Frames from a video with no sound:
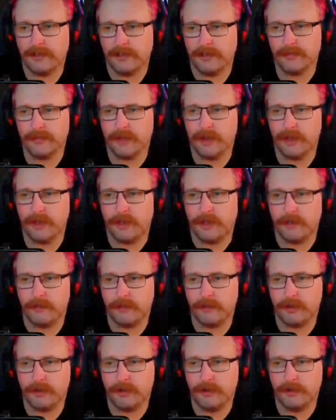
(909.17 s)
plan out a
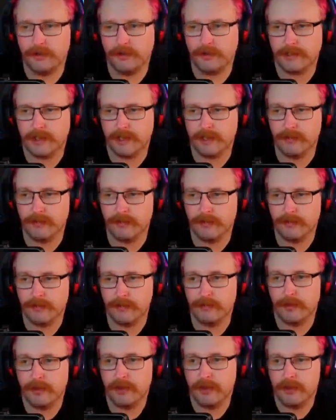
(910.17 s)
big old escape room
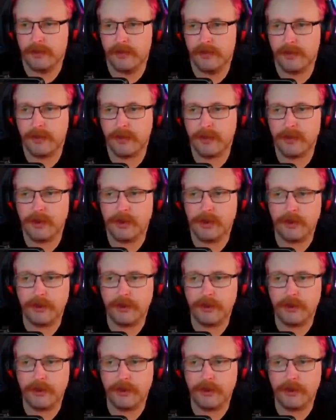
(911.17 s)
with a whole lot